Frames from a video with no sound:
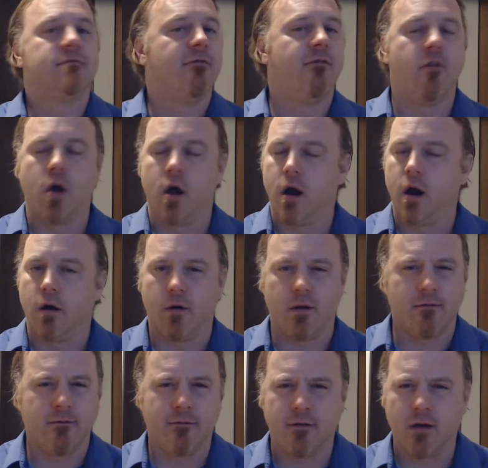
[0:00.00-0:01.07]
very,
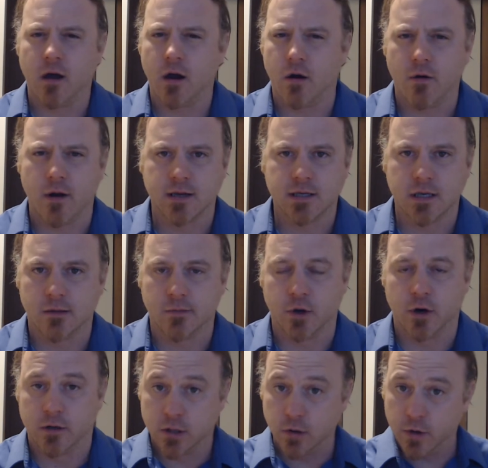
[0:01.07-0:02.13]
very
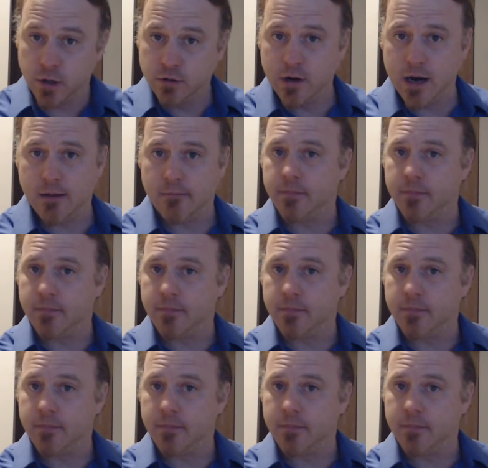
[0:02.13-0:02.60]
similar to a dream.